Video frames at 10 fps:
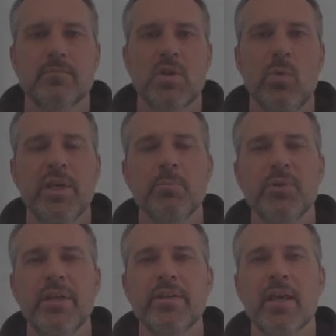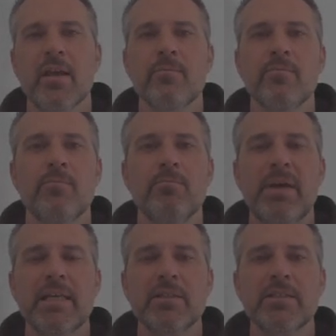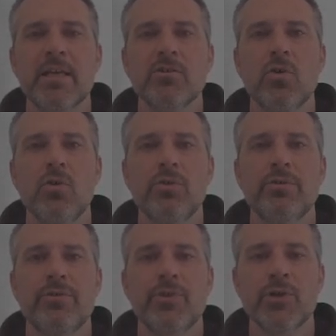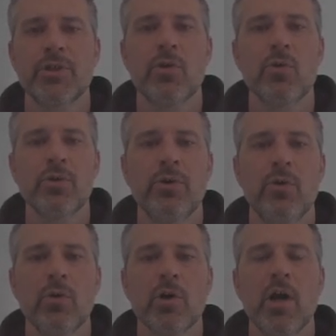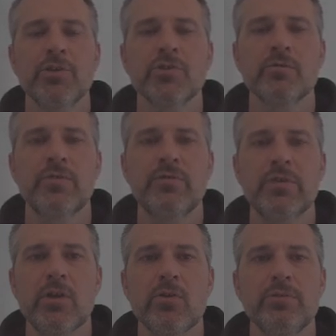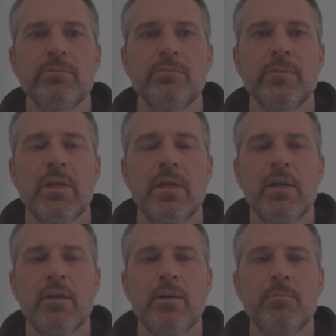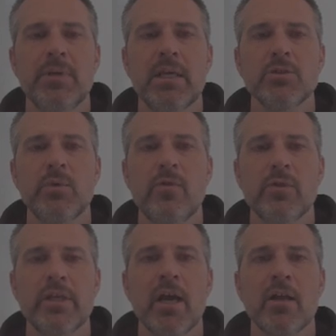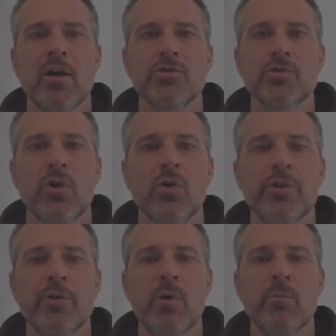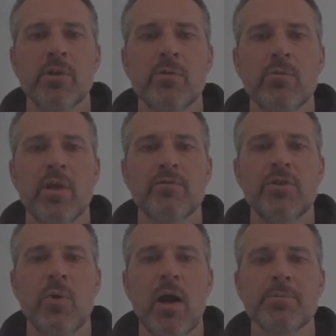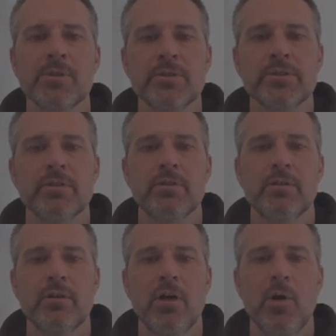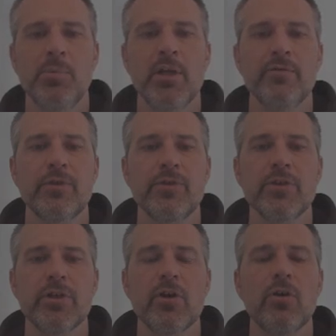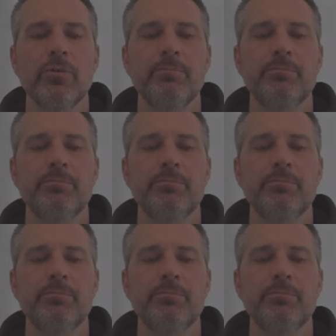We can play the game betting 10 gold, 30 gold, or 150 gold. Because we've only got 100 gold at the moment, we have two options. I'll play for 30 gold.